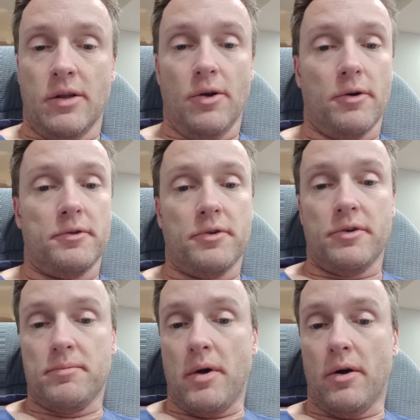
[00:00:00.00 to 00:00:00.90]
Lord,
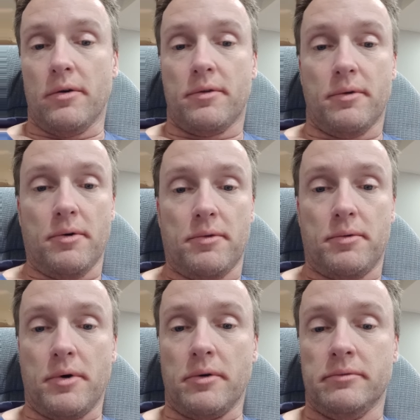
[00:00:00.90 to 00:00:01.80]
search my heart through and
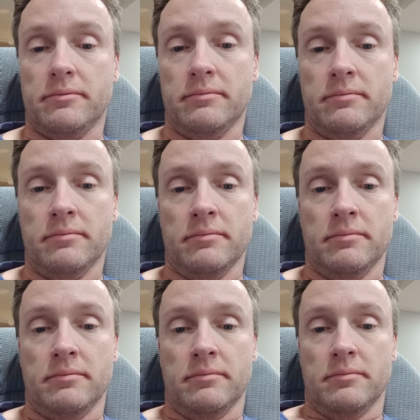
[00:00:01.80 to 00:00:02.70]
through.
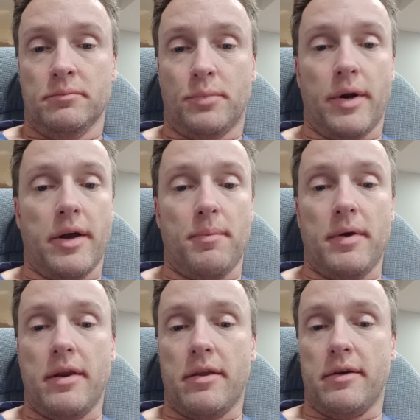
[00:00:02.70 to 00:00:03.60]
Bring up
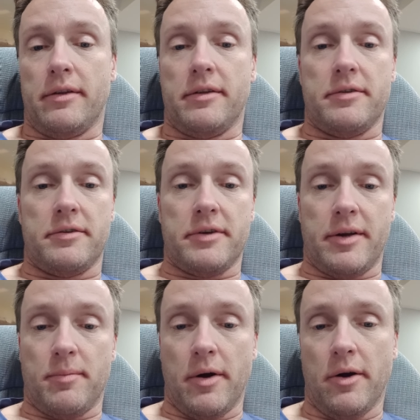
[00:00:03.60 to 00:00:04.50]
anything that's inside
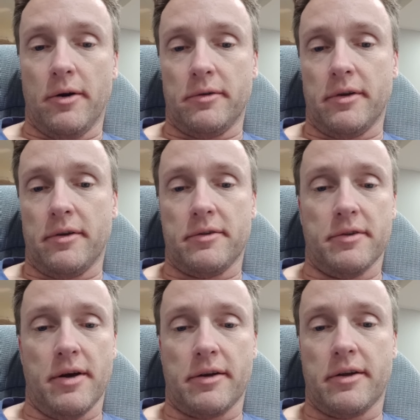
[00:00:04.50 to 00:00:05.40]
of my heart that is
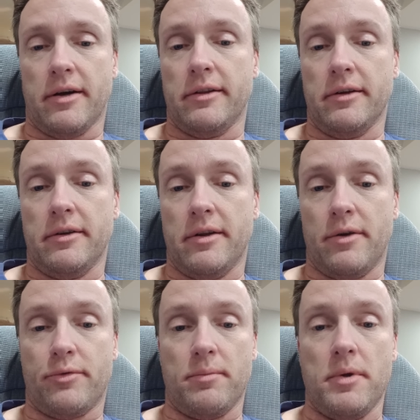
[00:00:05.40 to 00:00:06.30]
not godly and
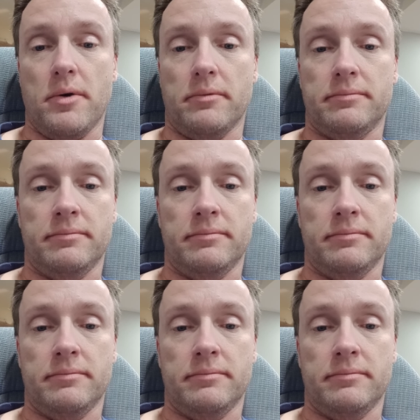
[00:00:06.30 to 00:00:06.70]
not from you.